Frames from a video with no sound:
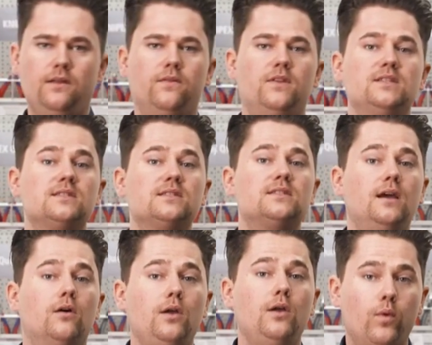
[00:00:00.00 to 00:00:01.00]
This is the
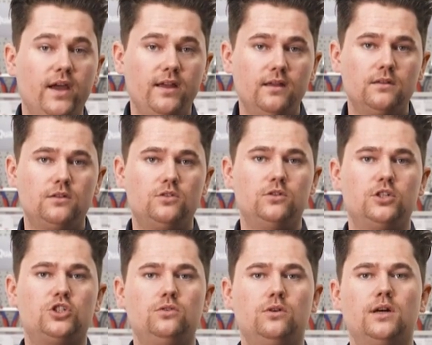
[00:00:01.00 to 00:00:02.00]
only way to
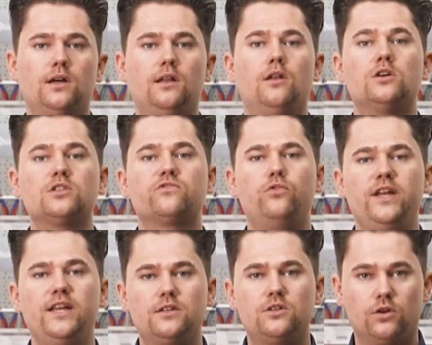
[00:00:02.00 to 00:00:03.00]
ensure a
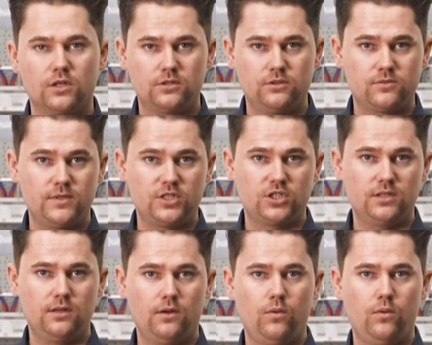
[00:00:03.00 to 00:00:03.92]
loss-free torque transmission